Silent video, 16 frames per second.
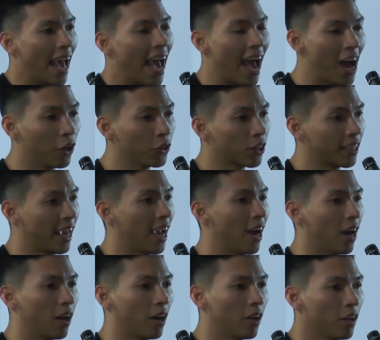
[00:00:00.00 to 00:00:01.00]
health
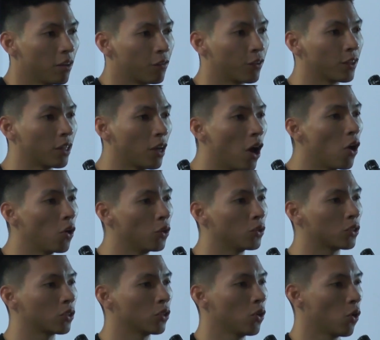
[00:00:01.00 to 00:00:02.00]
care for
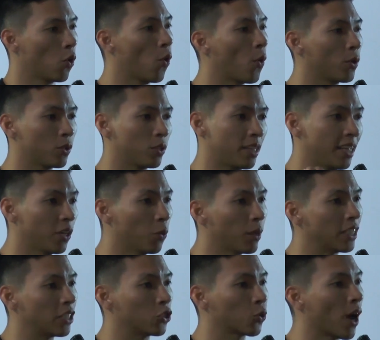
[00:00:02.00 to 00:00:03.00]
those who deal
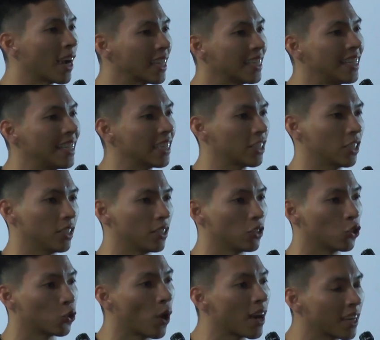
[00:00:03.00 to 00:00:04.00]
with drug
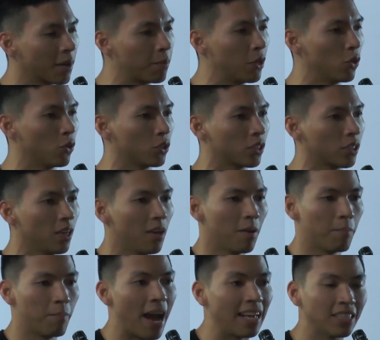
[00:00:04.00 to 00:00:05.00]
addiction, drug abuse,
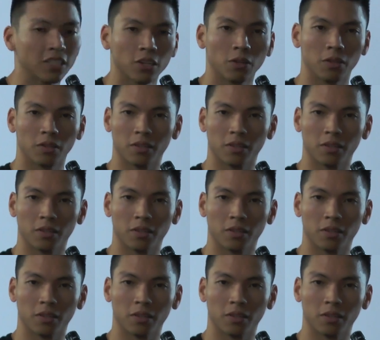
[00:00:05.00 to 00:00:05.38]
mental